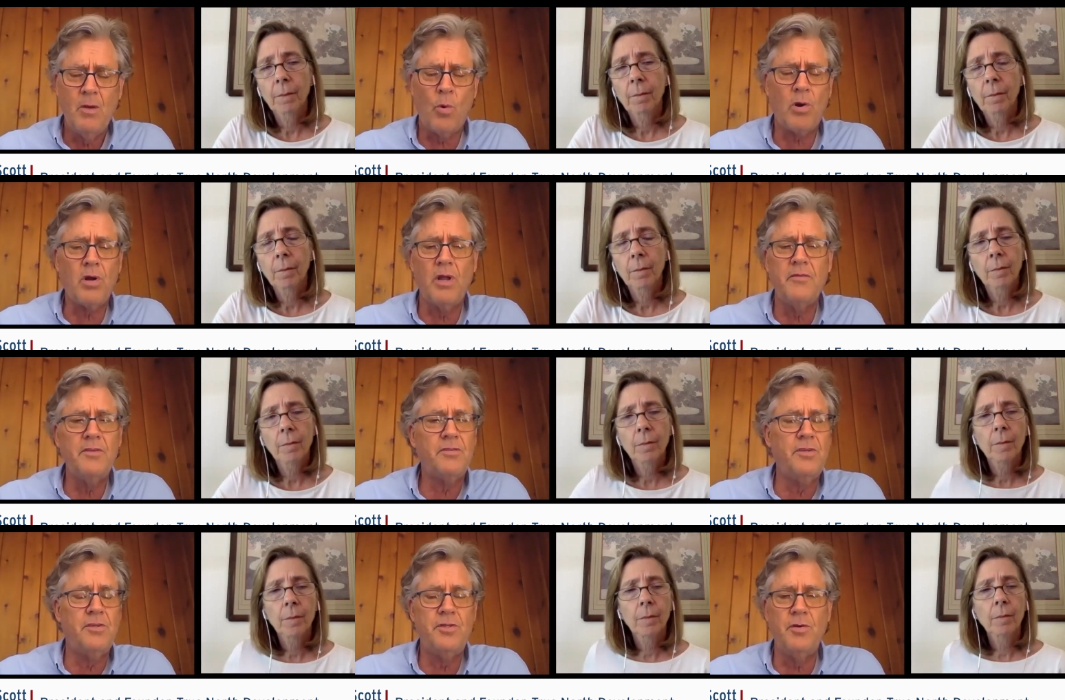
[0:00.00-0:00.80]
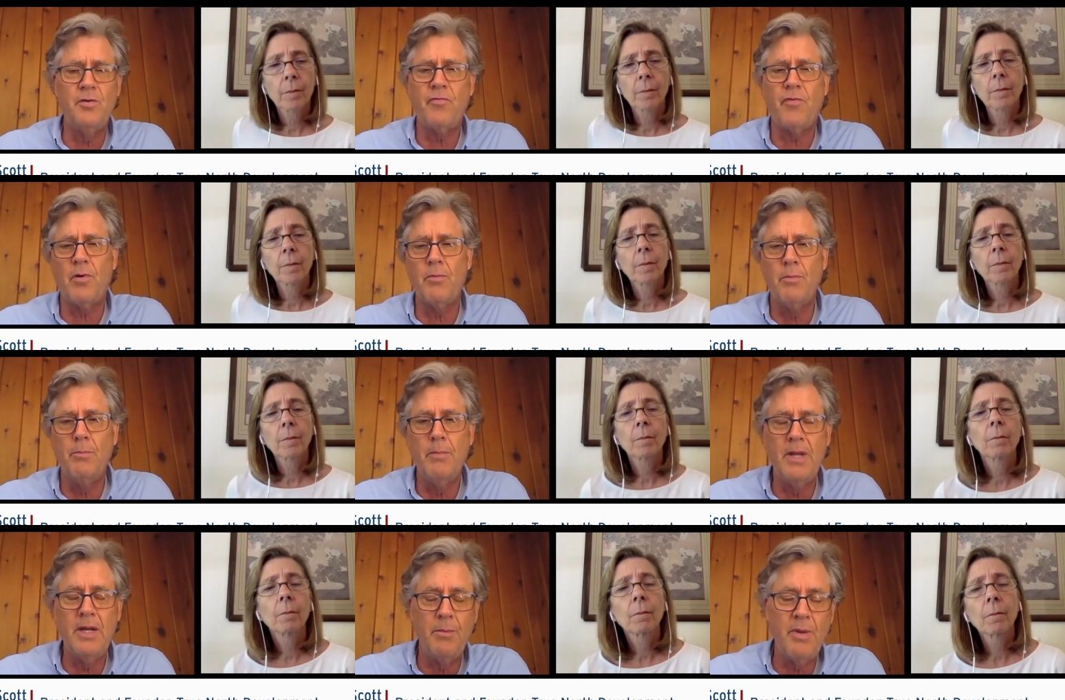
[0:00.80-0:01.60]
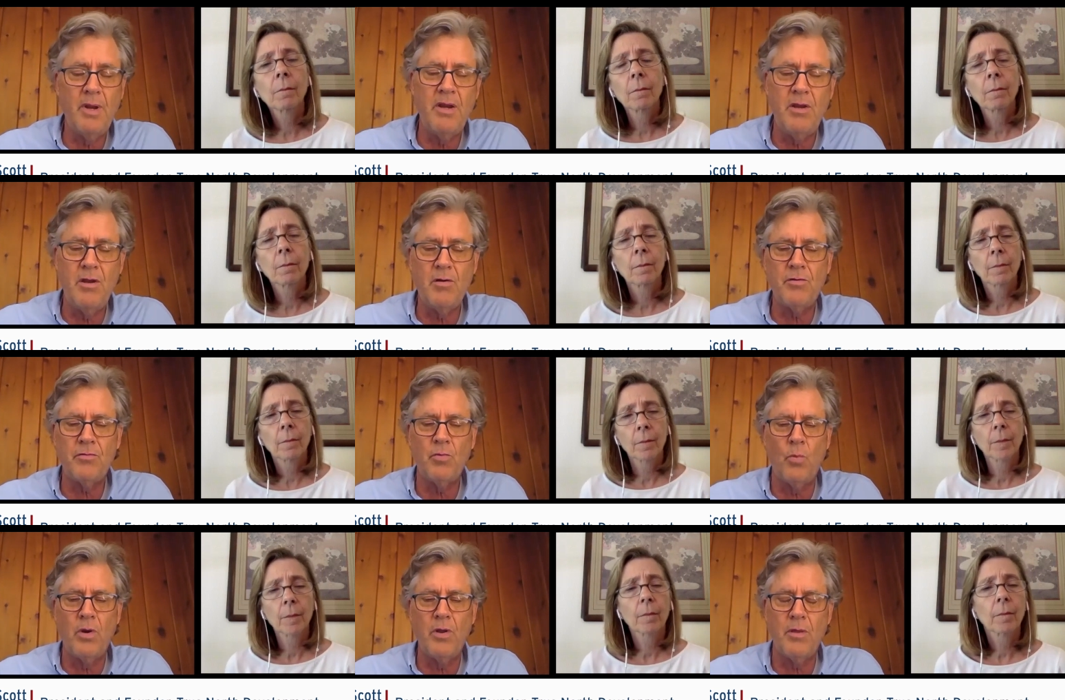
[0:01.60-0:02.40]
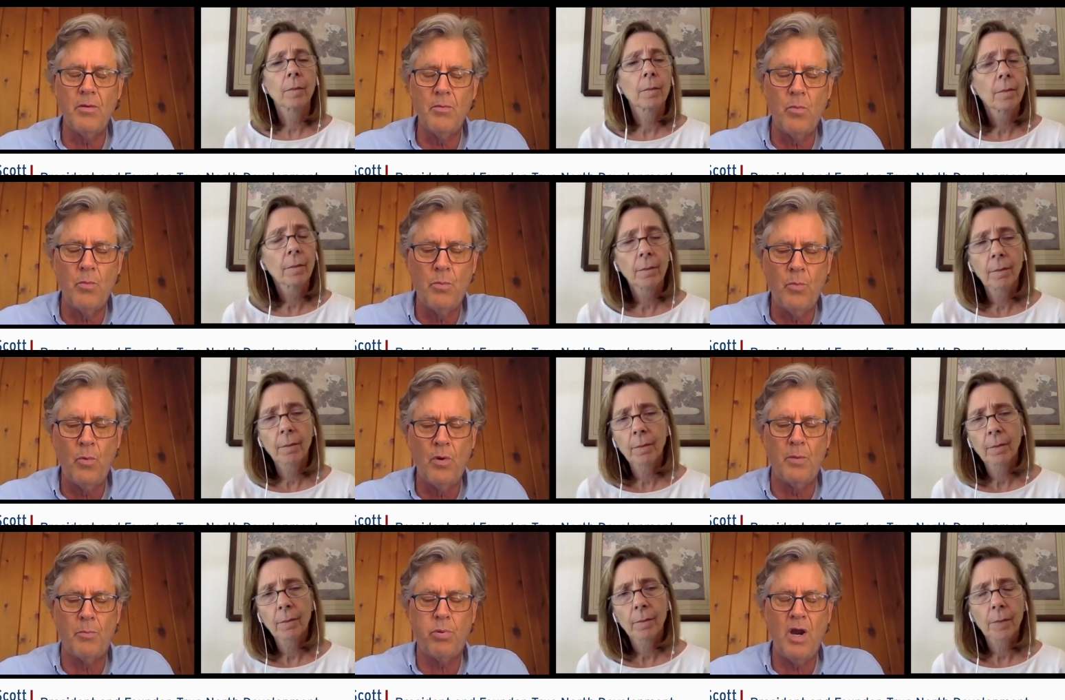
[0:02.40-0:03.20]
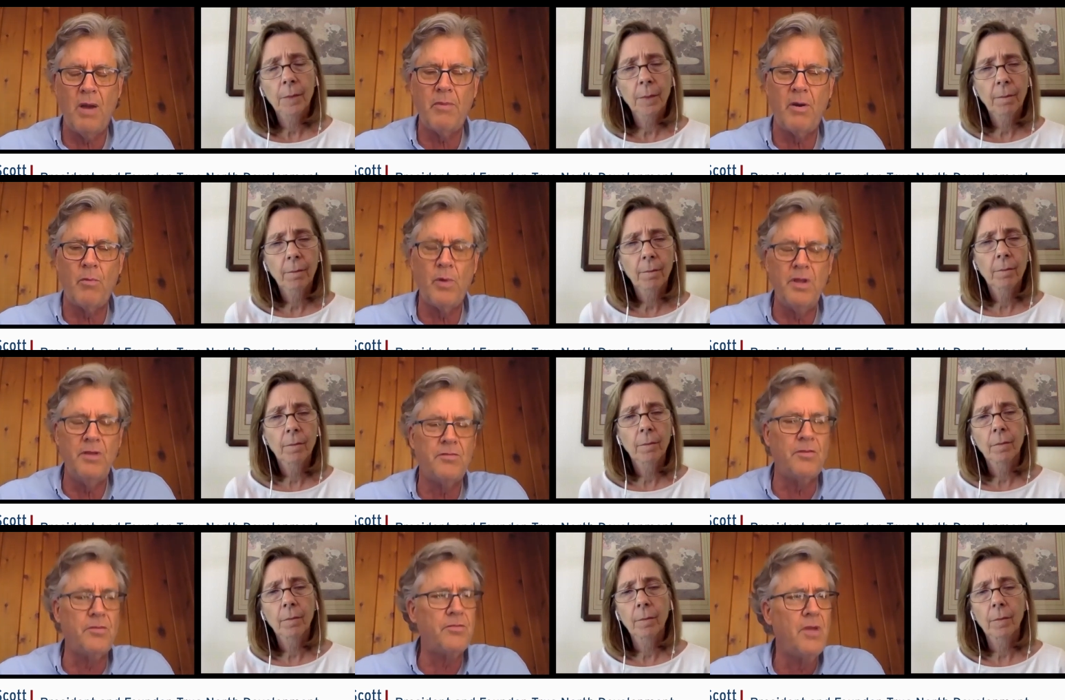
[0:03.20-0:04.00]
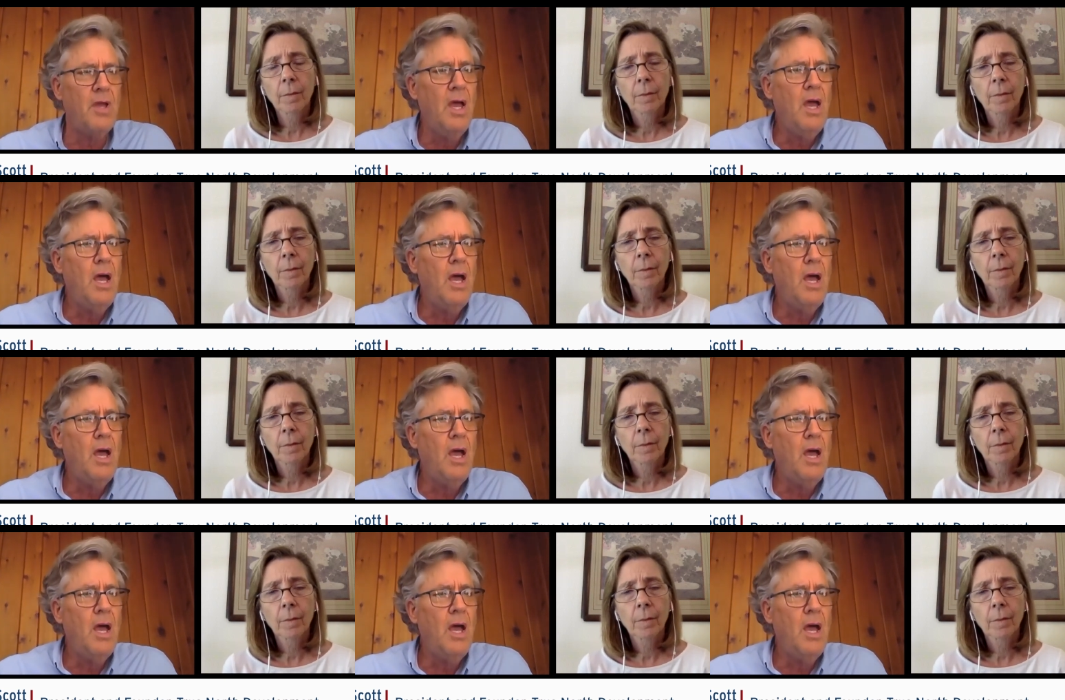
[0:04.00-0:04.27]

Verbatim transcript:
Speaker 1: working on this issue for many many years. One of the one of the primary reasons.